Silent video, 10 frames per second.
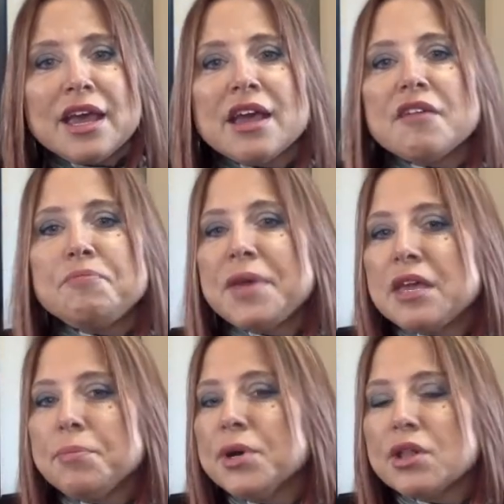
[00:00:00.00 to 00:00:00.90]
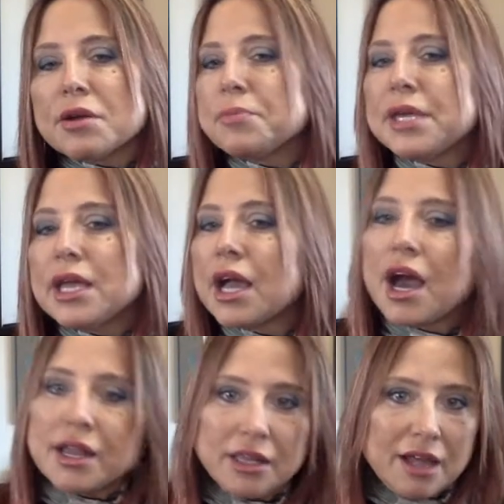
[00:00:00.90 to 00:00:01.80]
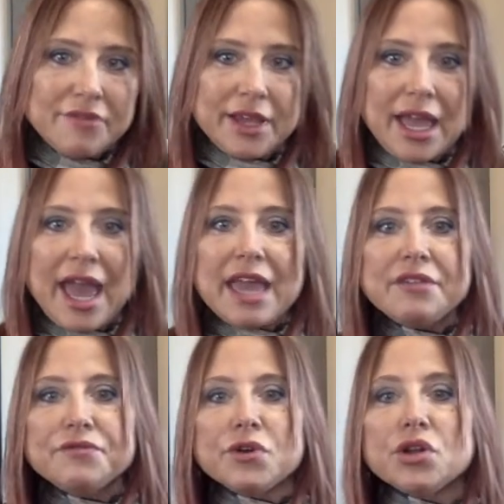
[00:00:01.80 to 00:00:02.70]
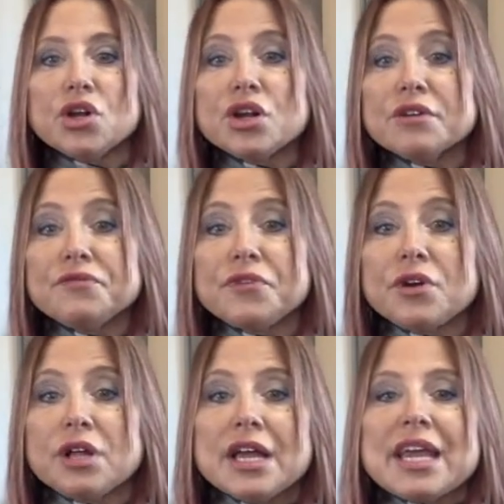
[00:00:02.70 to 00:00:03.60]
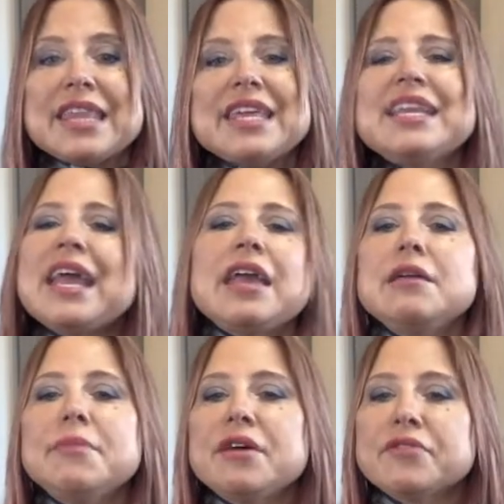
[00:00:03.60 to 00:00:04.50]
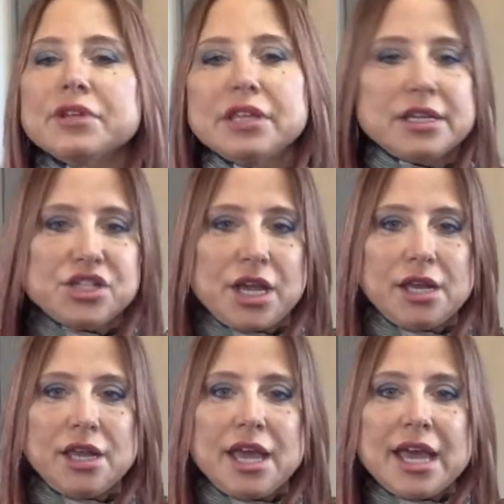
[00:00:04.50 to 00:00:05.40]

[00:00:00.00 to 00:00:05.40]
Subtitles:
If people are being unloving, hateful, hurtful in the name of religion,